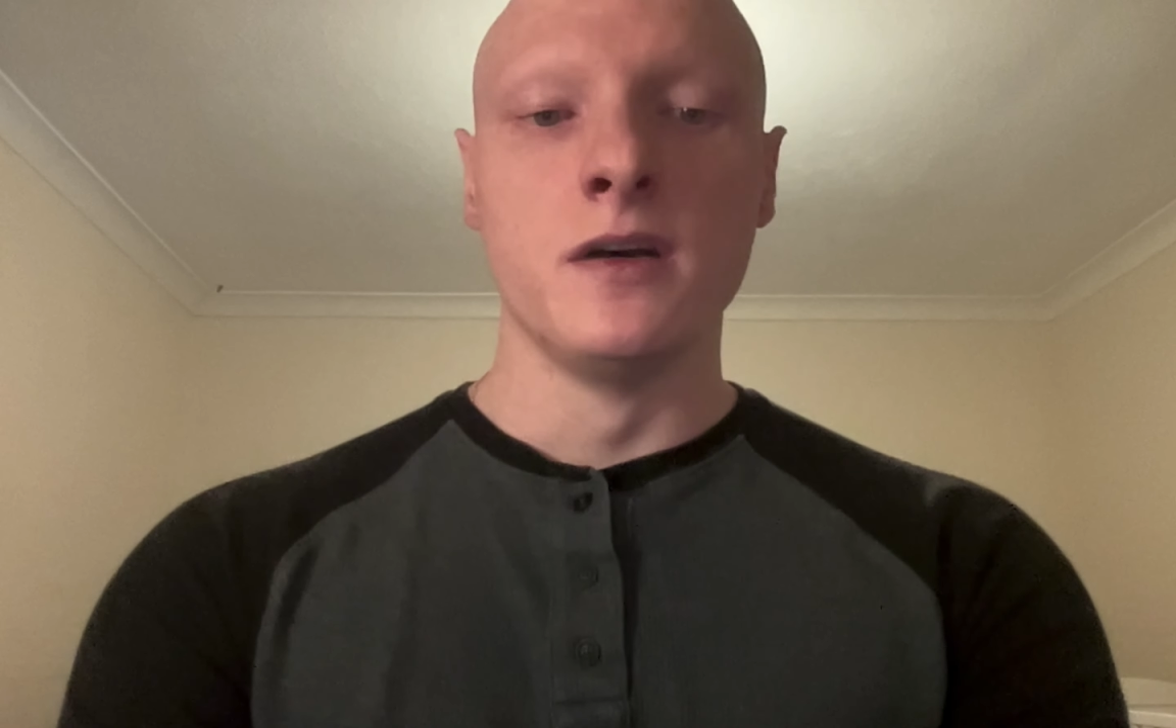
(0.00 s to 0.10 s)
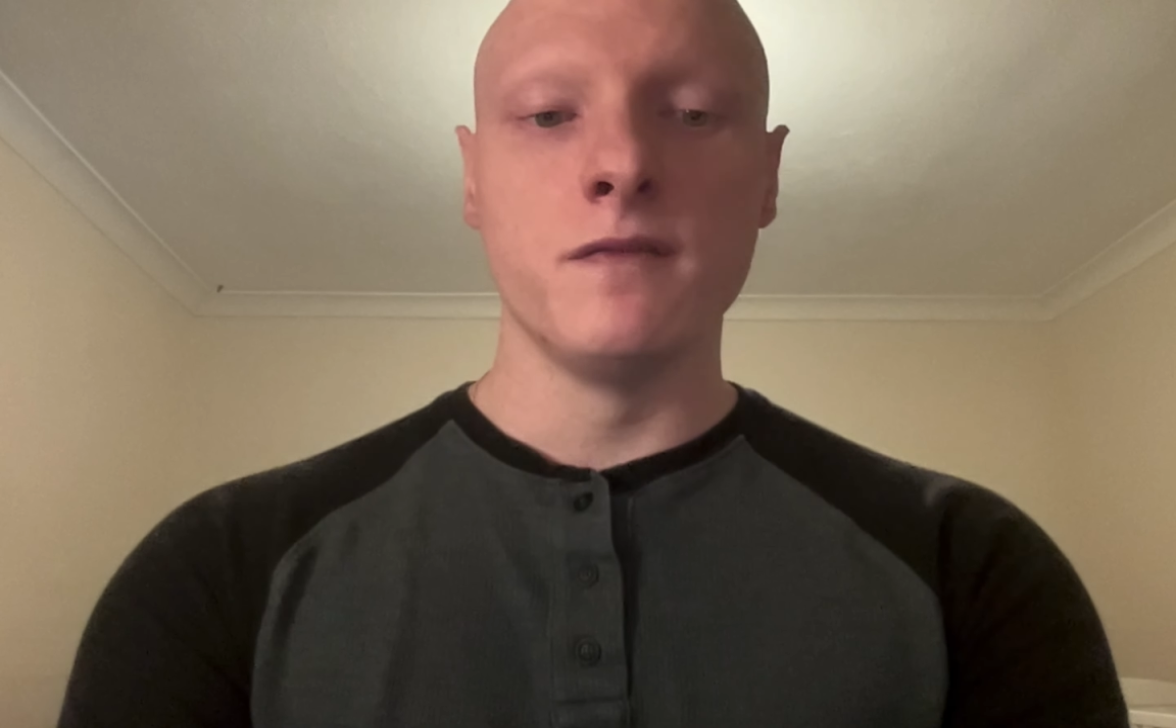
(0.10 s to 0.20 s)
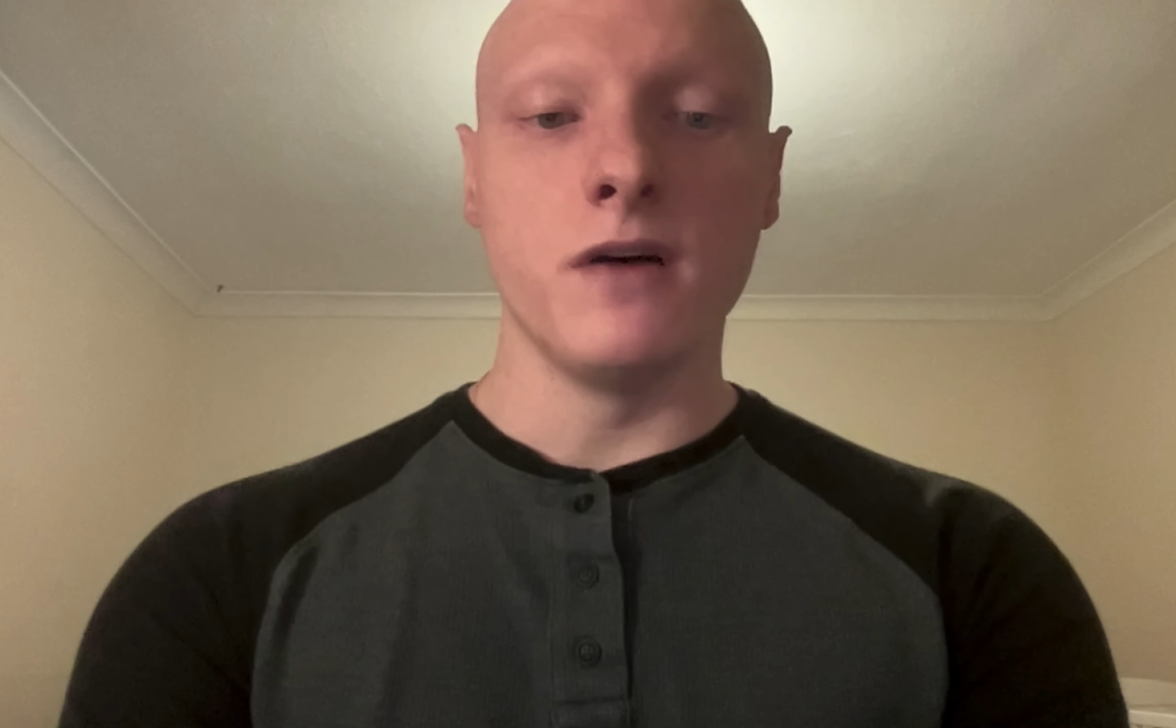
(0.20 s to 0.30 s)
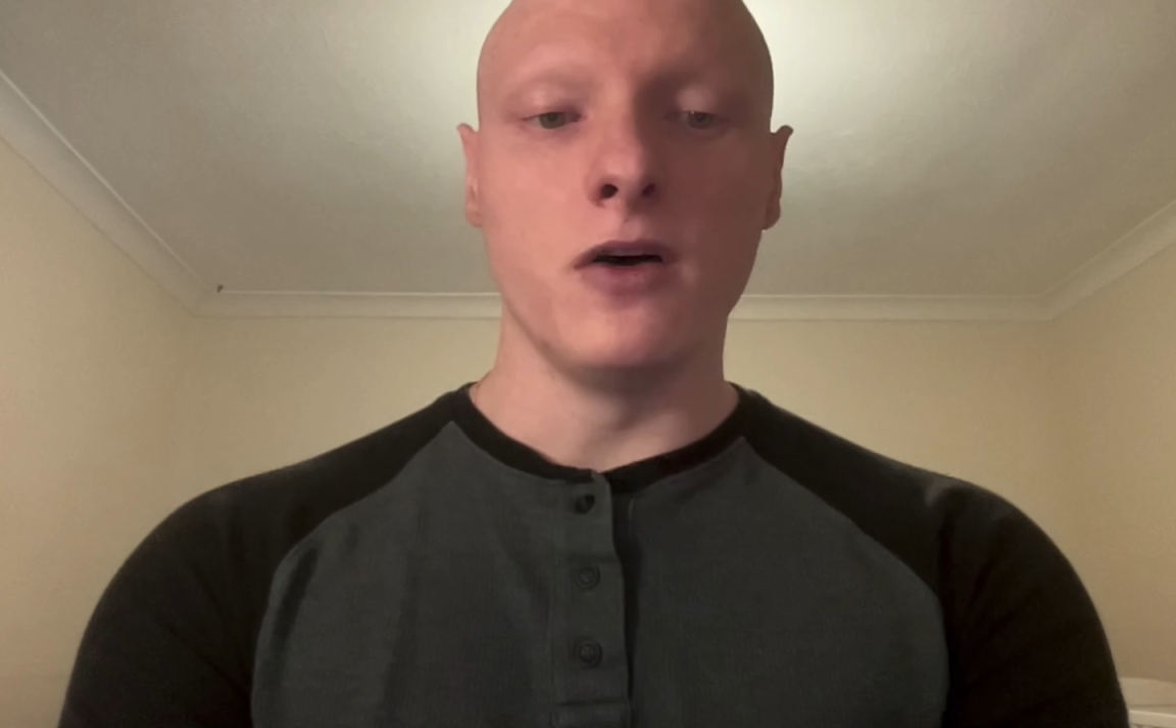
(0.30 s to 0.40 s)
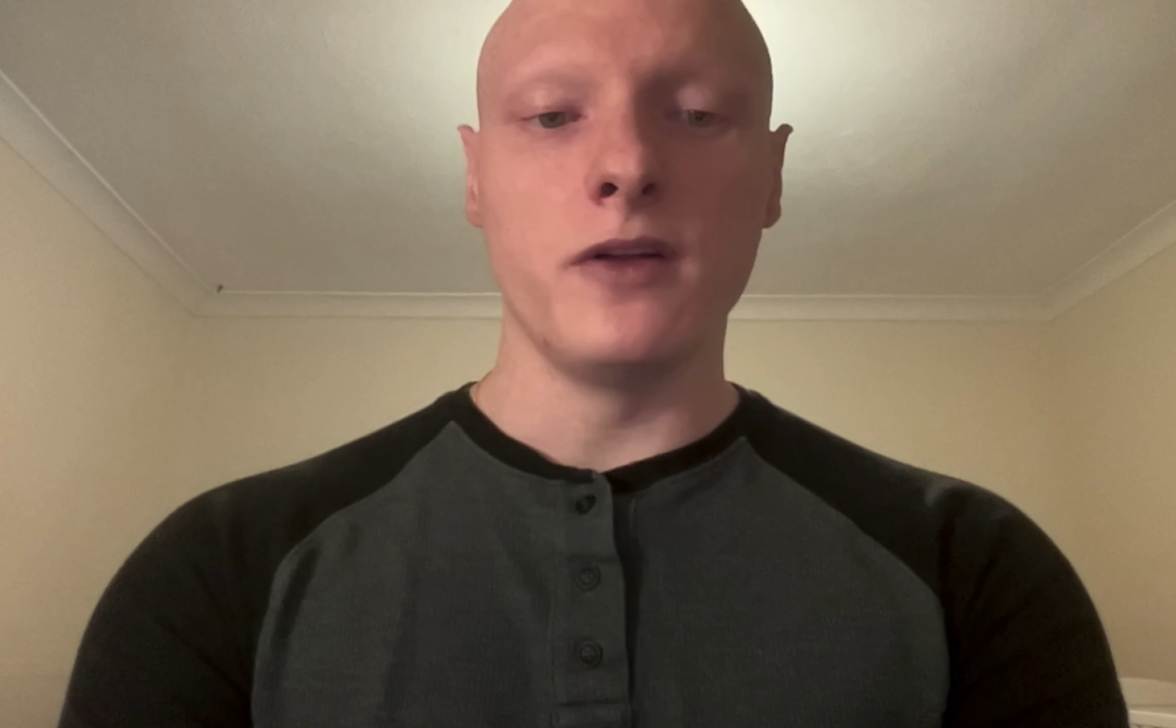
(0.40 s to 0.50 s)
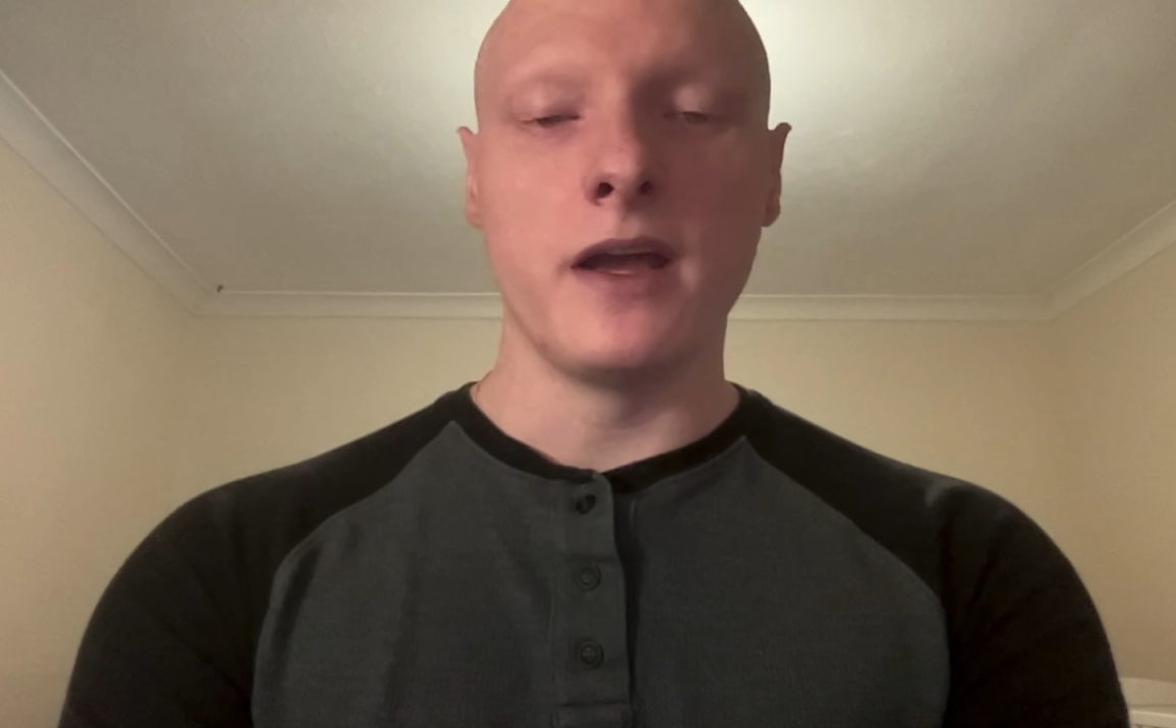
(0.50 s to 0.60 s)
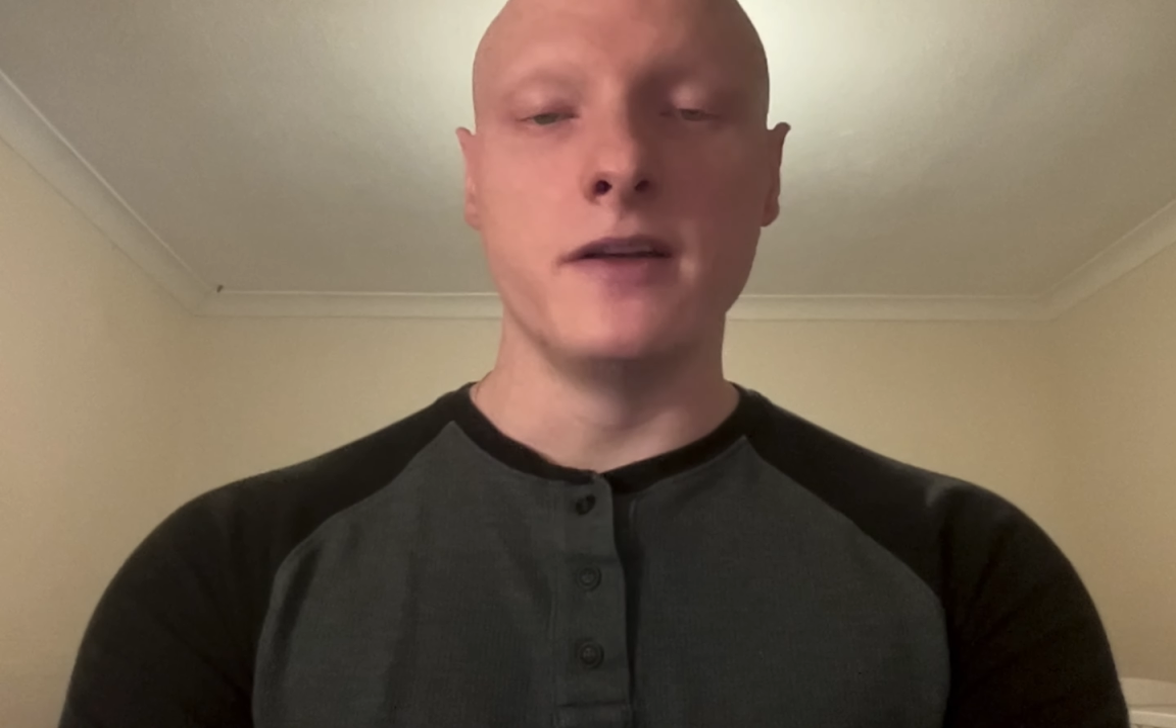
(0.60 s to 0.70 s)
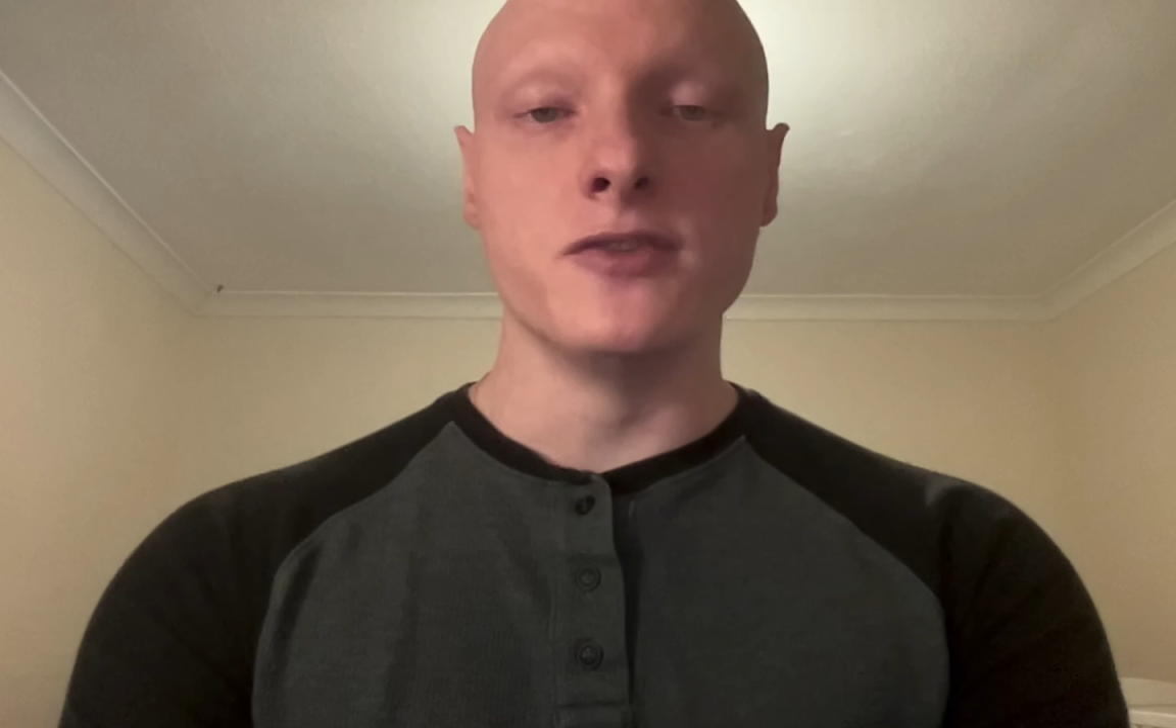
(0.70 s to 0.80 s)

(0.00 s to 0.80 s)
followed a